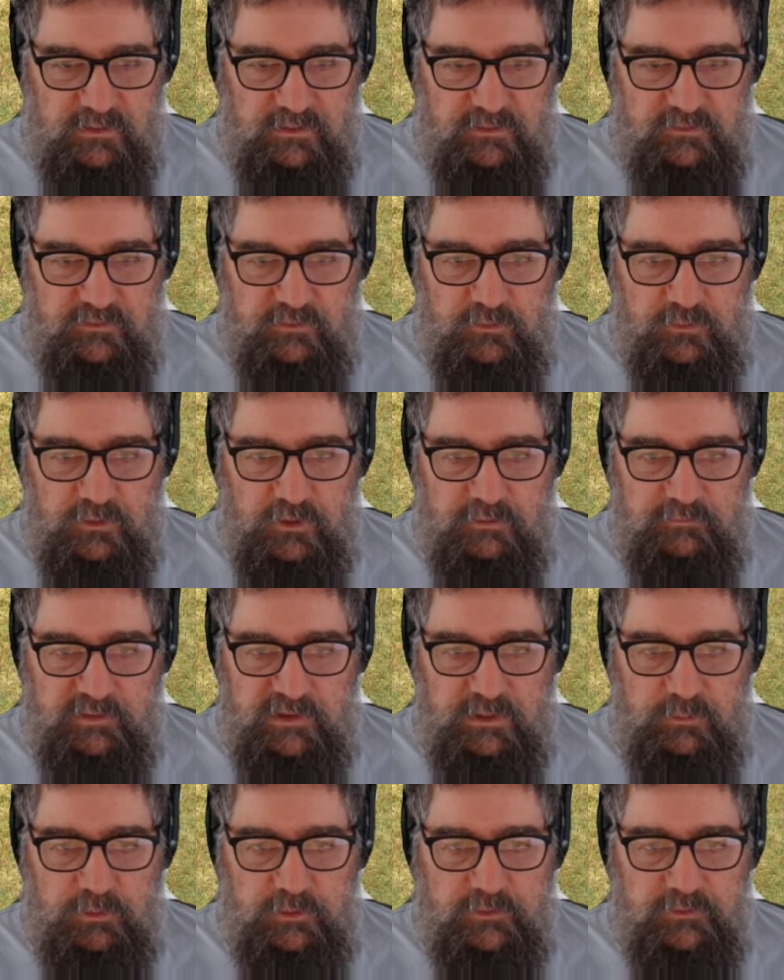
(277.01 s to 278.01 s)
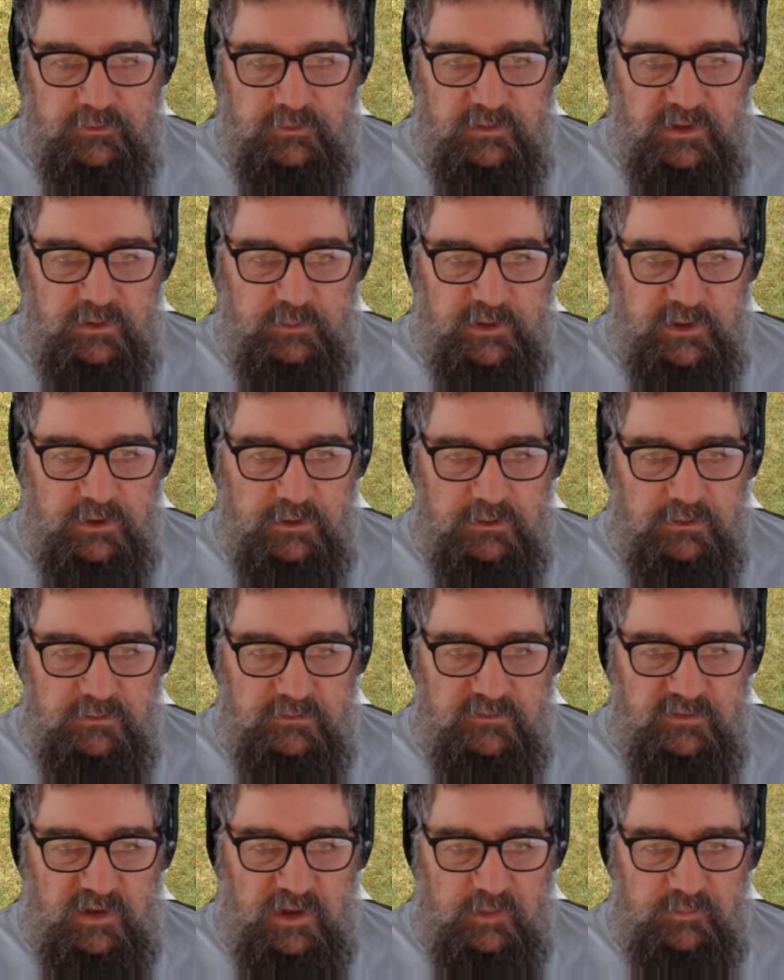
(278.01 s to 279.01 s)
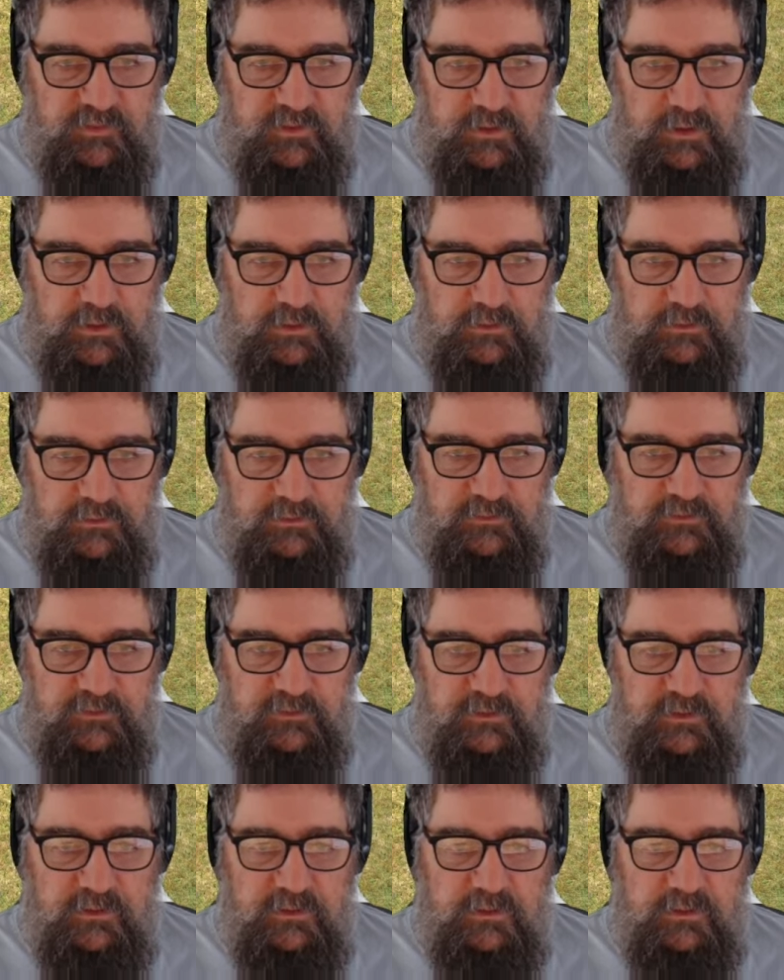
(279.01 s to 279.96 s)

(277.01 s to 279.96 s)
That's all I really want to do. There we go. Tarped loads.